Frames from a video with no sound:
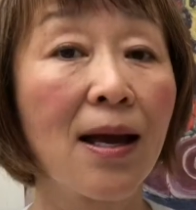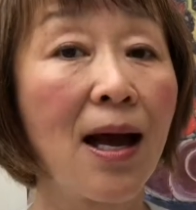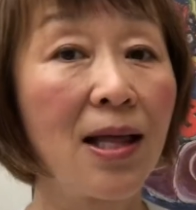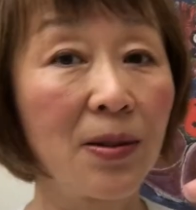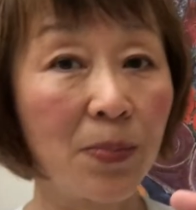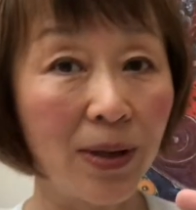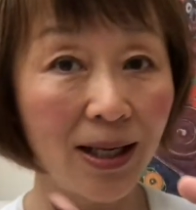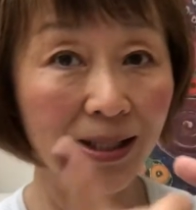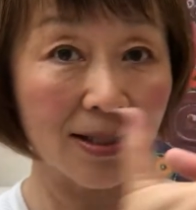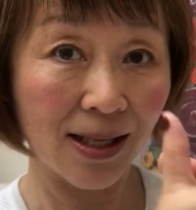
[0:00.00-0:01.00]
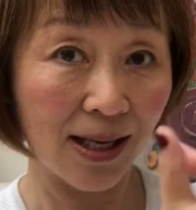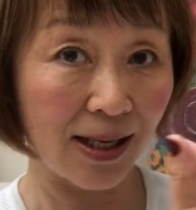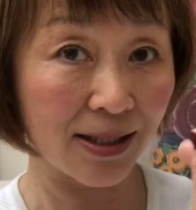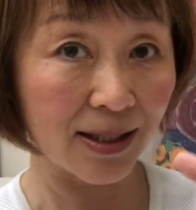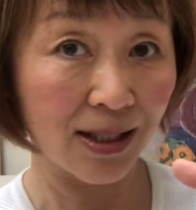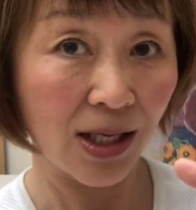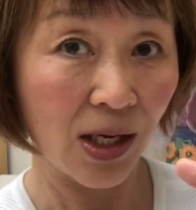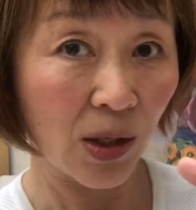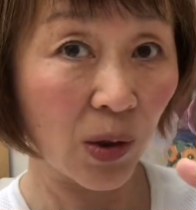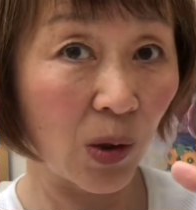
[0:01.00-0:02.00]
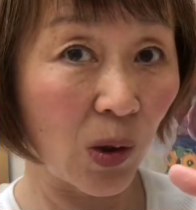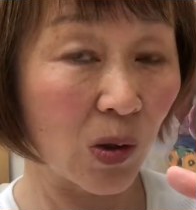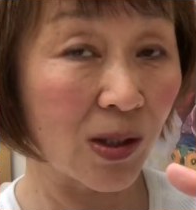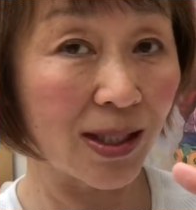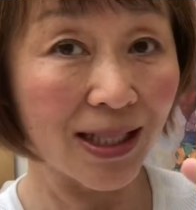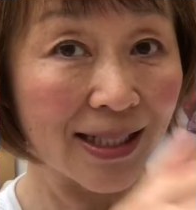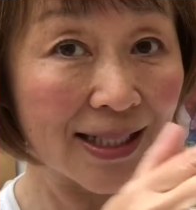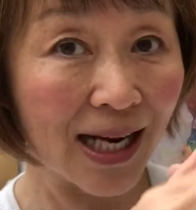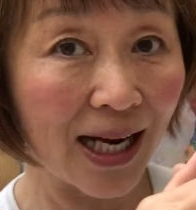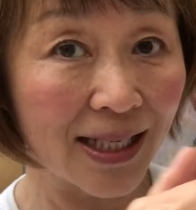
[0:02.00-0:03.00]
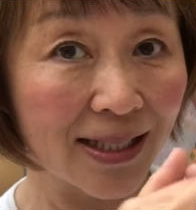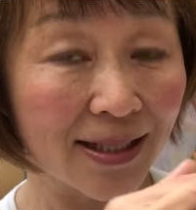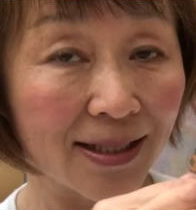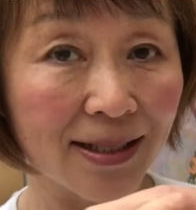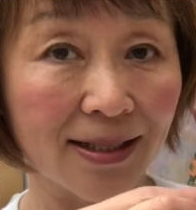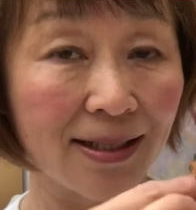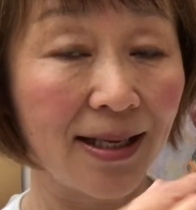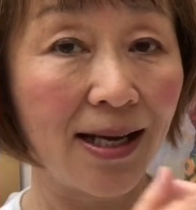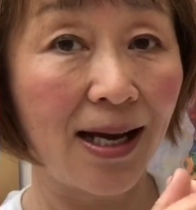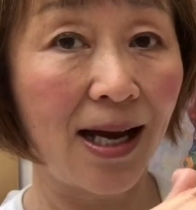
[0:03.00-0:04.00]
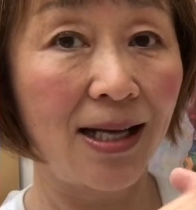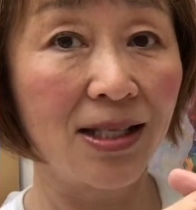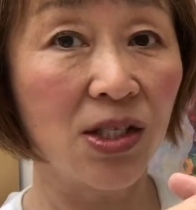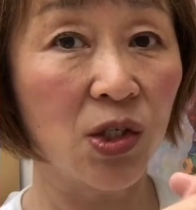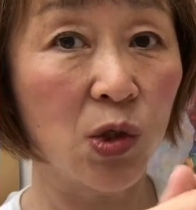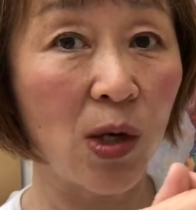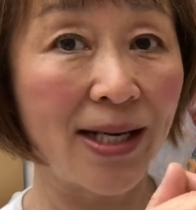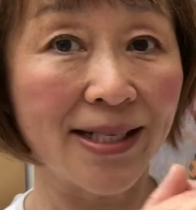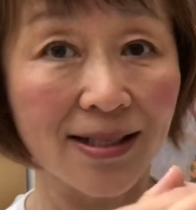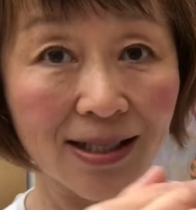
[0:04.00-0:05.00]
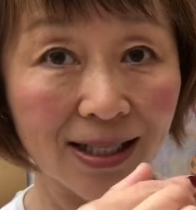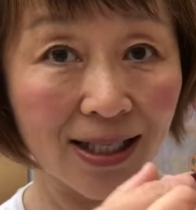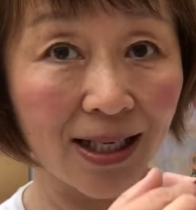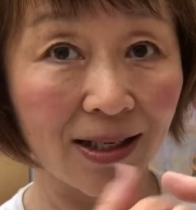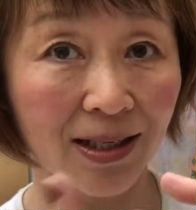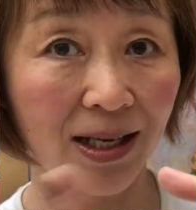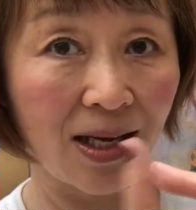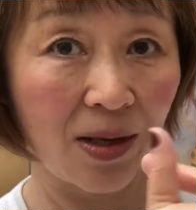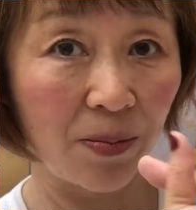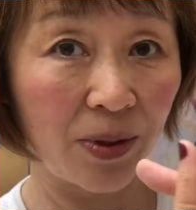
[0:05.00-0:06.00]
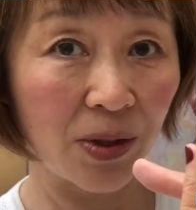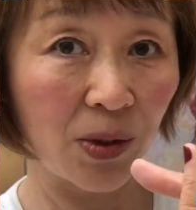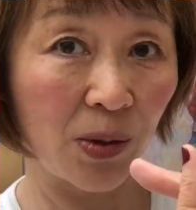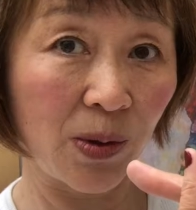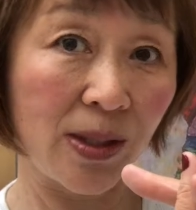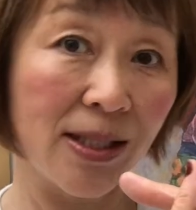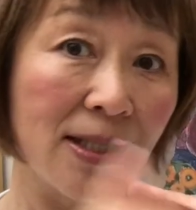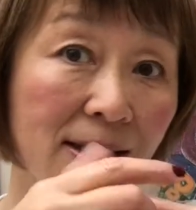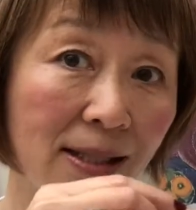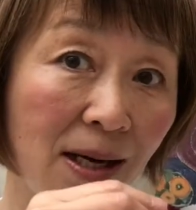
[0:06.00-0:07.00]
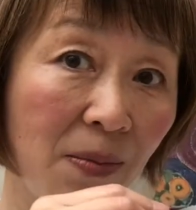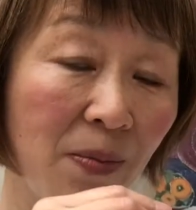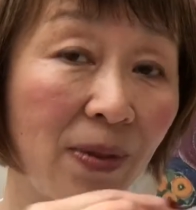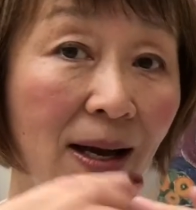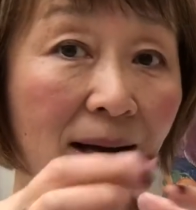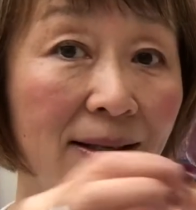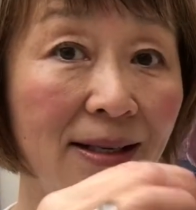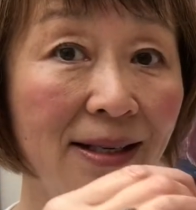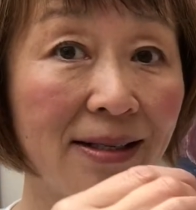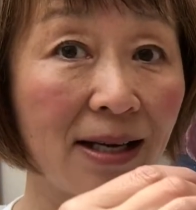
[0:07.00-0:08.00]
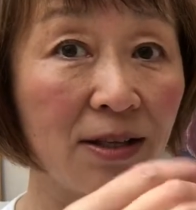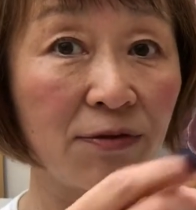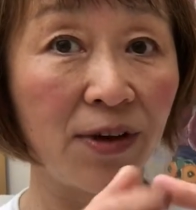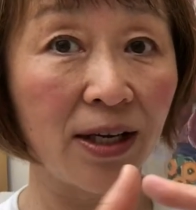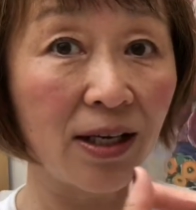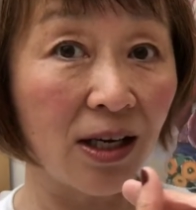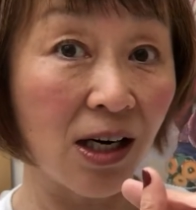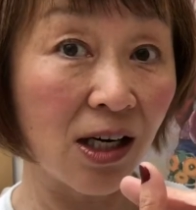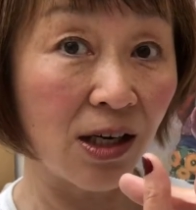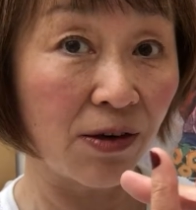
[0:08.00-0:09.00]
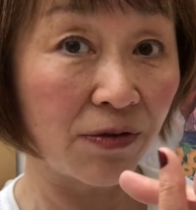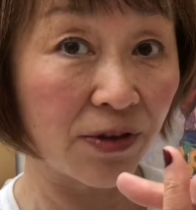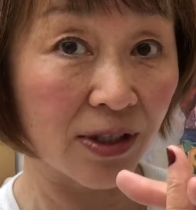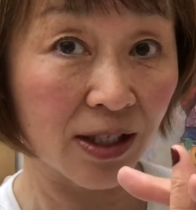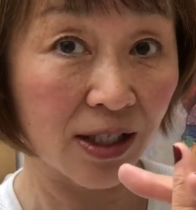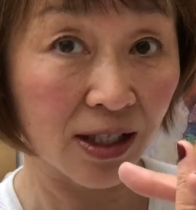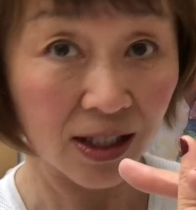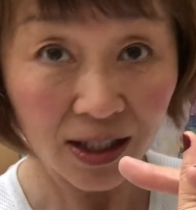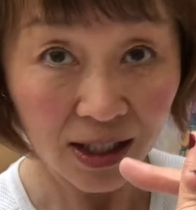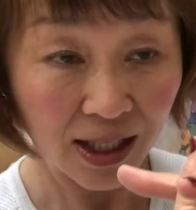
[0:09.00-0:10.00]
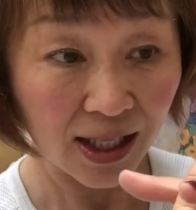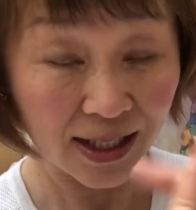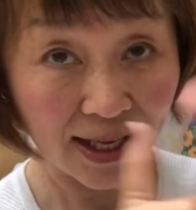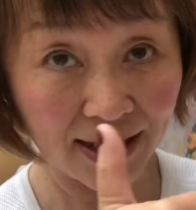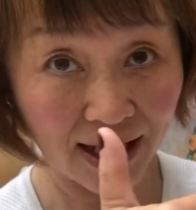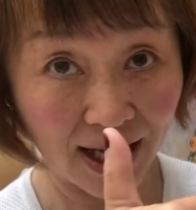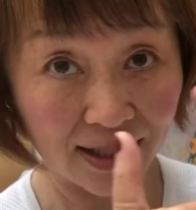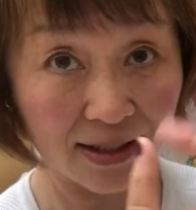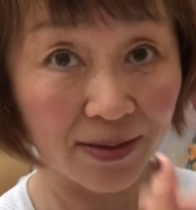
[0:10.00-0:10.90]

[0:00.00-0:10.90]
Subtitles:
and place it crossed, tightened, and stretch skin between the thumb and the index finger of the other hand.